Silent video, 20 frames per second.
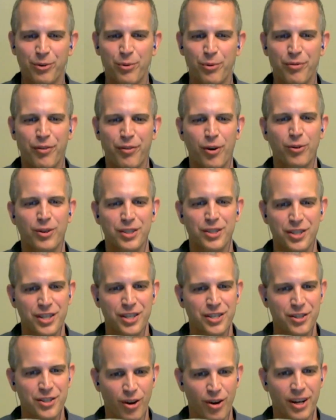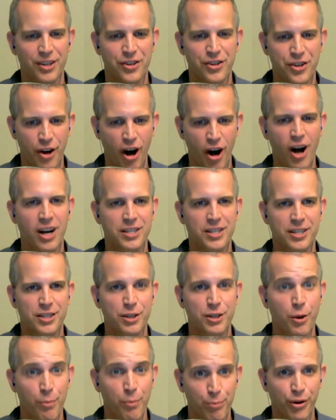focuses on
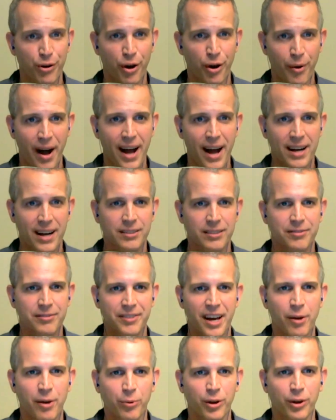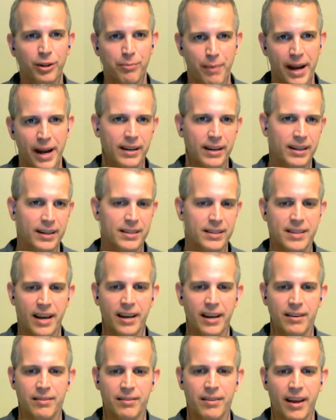DOCSIS proactive network maintenance,
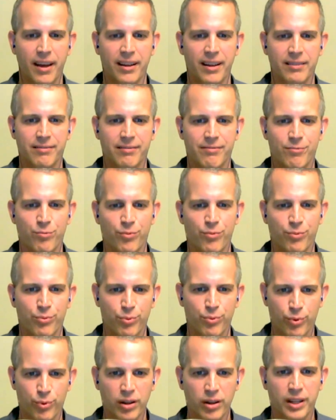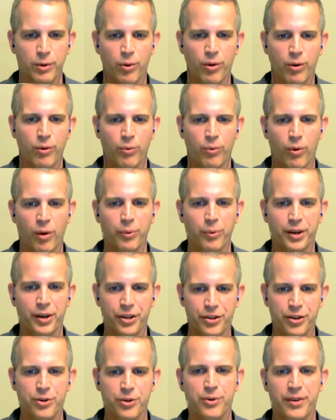and really what we
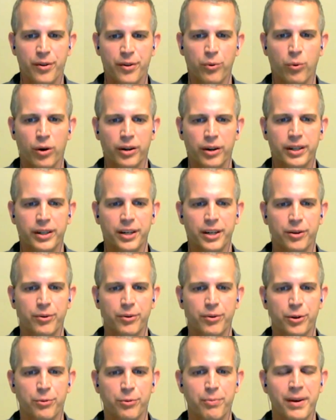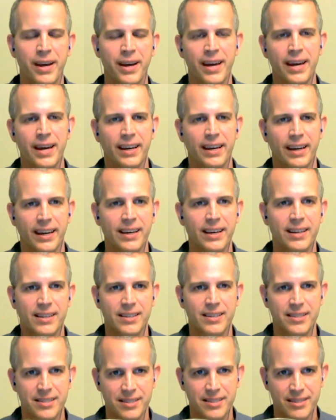do in the working group
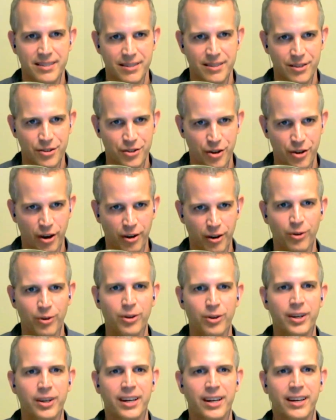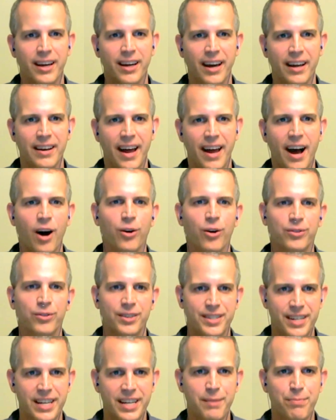is start looking at now
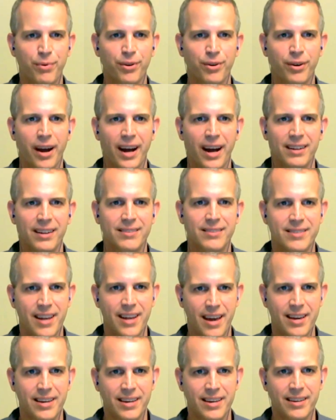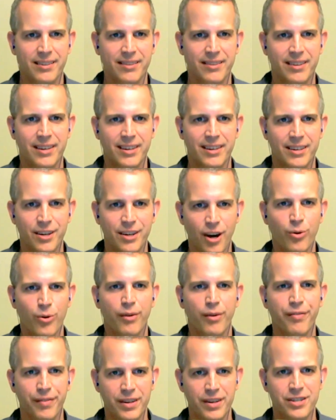deeper at taking the
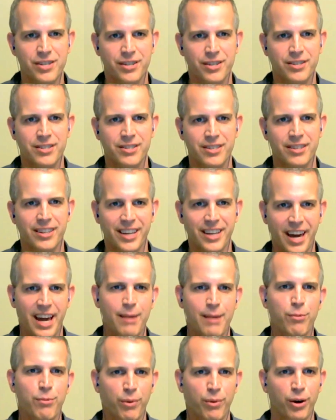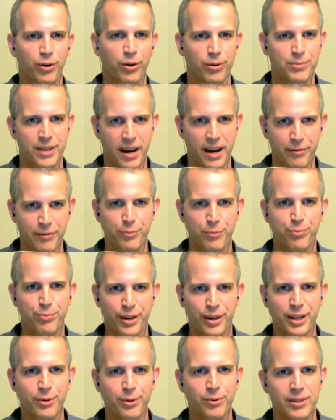coefficients in the cable modems after
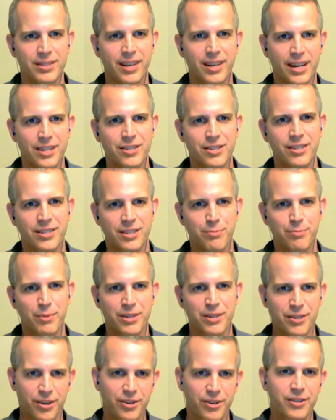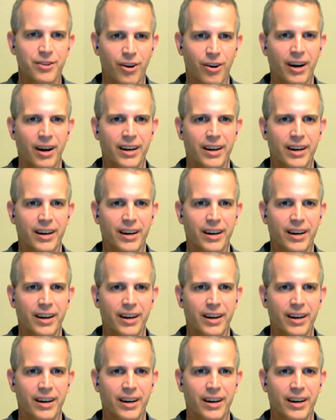pre-equalization has been turned on,